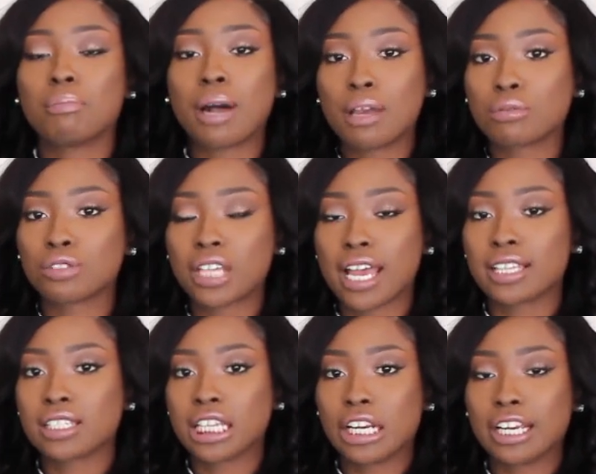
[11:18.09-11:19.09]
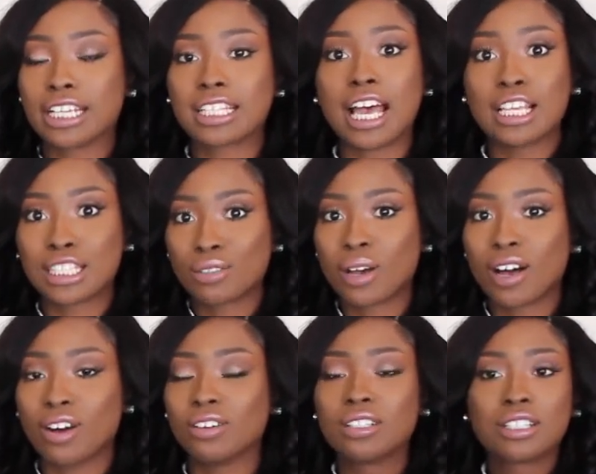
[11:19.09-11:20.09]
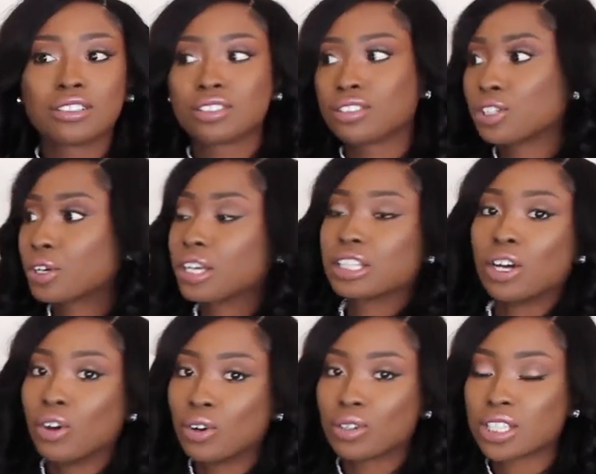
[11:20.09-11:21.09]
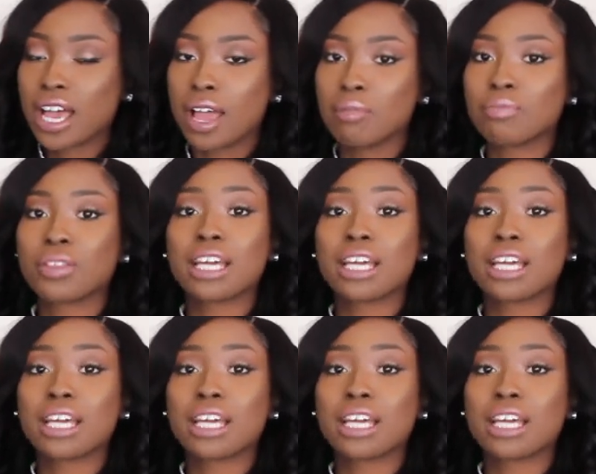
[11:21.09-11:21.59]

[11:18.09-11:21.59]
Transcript: Bible chat series as well during the whole time.